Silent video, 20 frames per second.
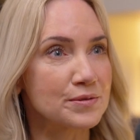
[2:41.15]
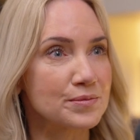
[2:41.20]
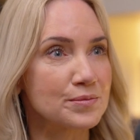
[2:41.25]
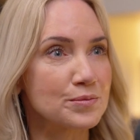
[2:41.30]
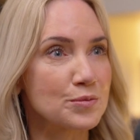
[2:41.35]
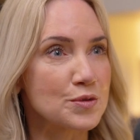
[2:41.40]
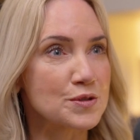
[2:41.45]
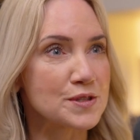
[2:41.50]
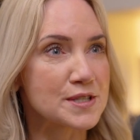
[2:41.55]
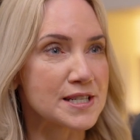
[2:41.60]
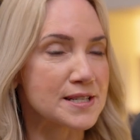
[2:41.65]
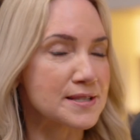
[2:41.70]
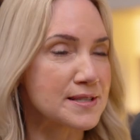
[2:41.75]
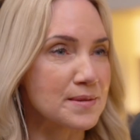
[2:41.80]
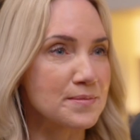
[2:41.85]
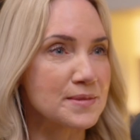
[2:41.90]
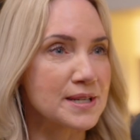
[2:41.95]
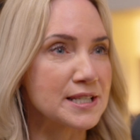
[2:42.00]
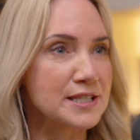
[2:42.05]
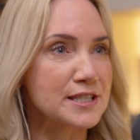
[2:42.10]
and wanting
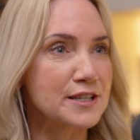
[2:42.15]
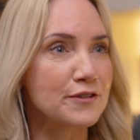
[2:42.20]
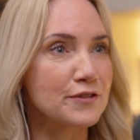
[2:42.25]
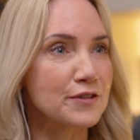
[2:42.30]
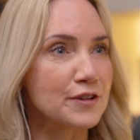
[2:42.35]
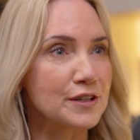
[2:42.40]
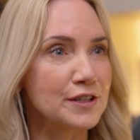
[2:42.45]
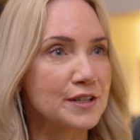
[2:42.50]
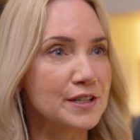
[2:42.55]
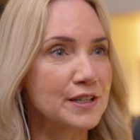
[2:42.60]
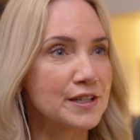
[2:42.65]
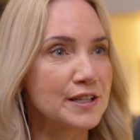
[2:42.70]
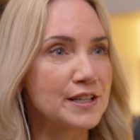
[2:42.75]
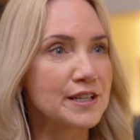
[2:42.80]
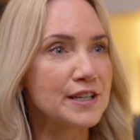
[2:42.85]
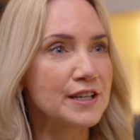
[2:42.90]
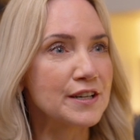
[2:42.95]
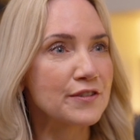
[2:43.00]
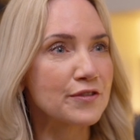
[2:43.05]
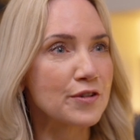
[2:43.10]
something different
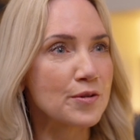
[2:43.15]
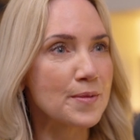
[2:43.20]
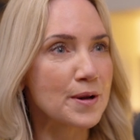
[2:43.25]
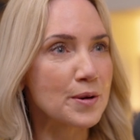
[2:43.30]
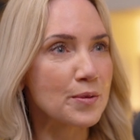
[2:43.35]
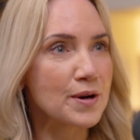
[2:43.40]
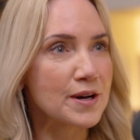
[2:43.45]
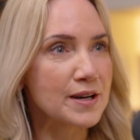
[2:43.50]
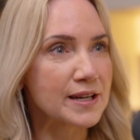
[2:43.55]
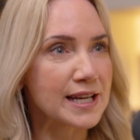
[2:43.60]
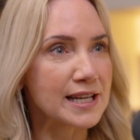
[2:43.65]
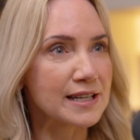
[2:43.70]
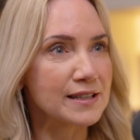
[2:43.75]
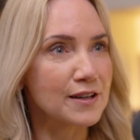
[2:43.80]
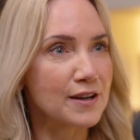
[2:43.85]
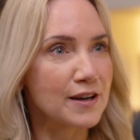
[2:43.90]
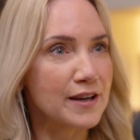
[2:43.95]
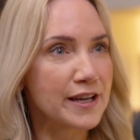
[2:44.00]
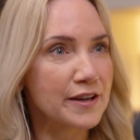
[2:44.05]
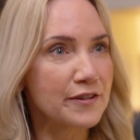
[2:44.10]
from my working
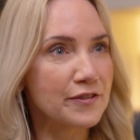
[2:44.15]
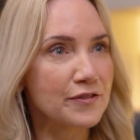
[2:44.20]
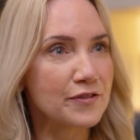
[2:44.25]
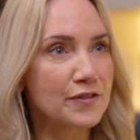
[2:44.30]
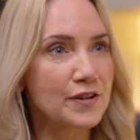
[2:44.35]
life.